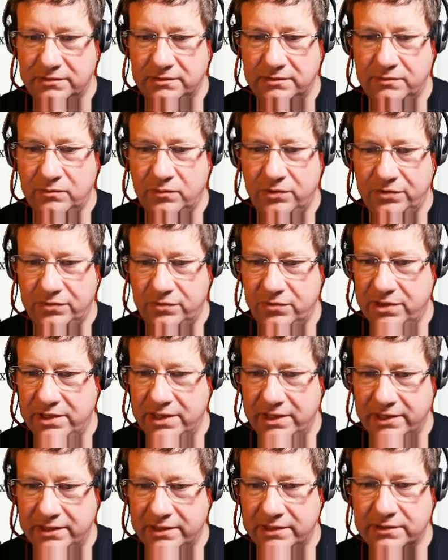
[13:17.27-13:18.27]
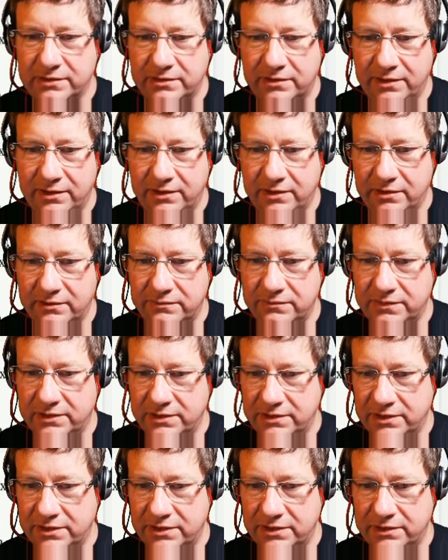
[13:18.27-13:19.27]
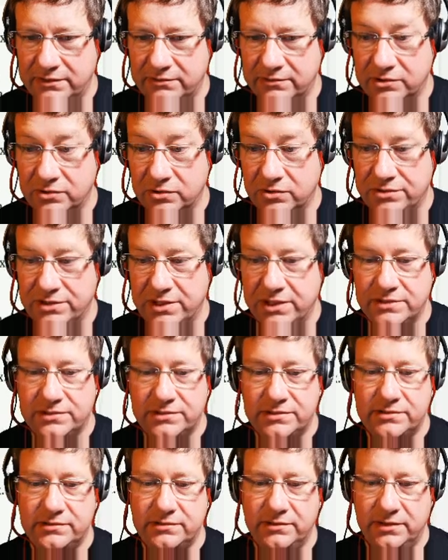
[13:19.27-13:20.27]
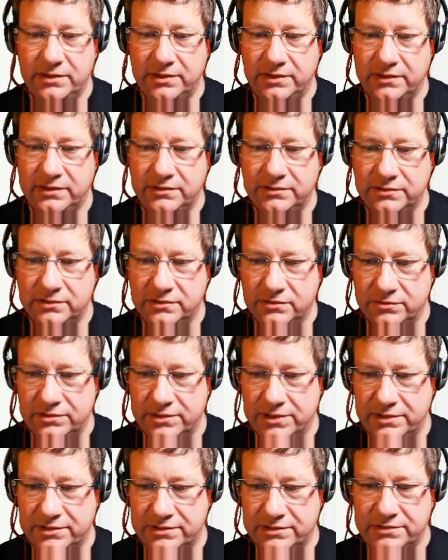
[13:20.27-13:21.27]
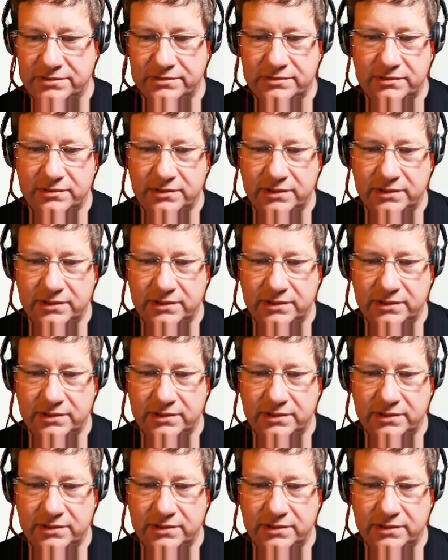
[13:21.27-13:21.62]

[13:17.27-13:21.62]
3A, I have in here a goddess, and the goddess,